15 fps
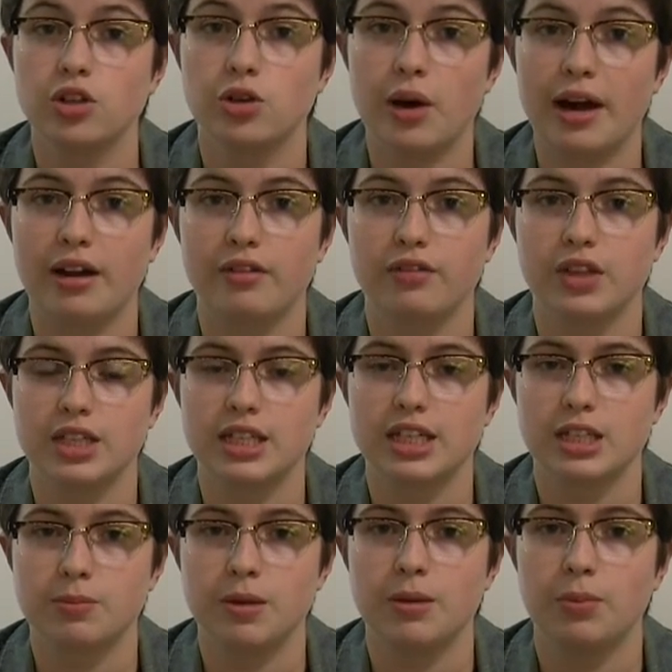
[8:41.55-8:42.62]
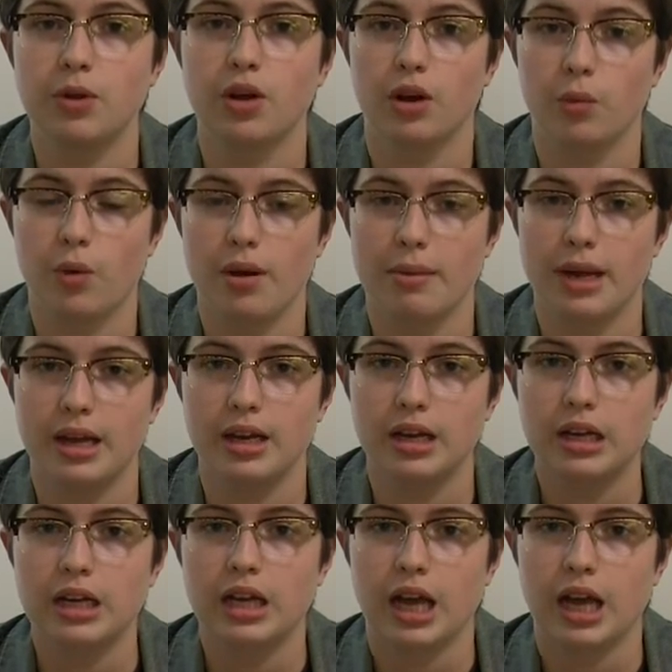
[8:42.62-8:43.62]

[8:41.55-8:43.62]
2 out of the 6 people are women.